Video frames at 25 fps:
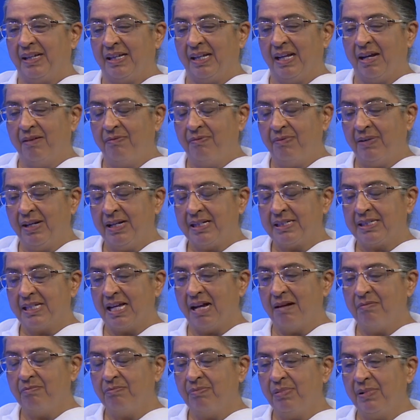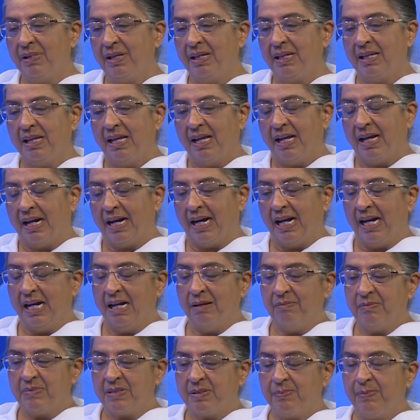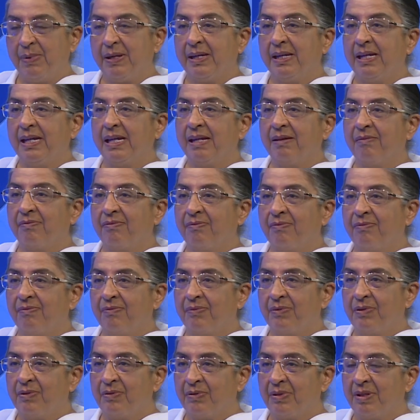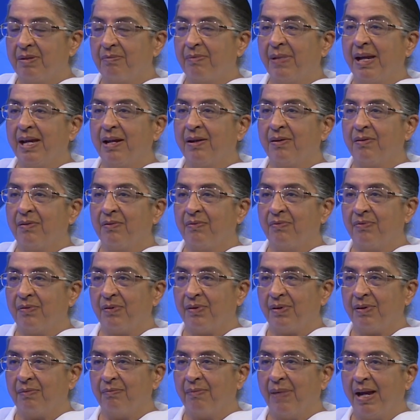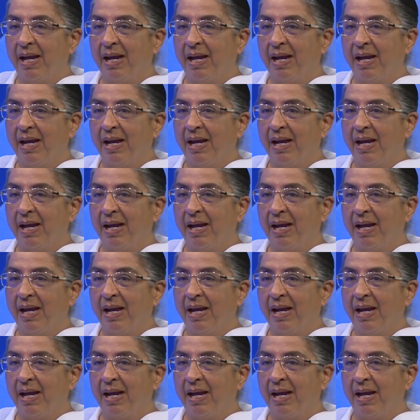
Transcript: Now, for example, I am speaking to the microphone.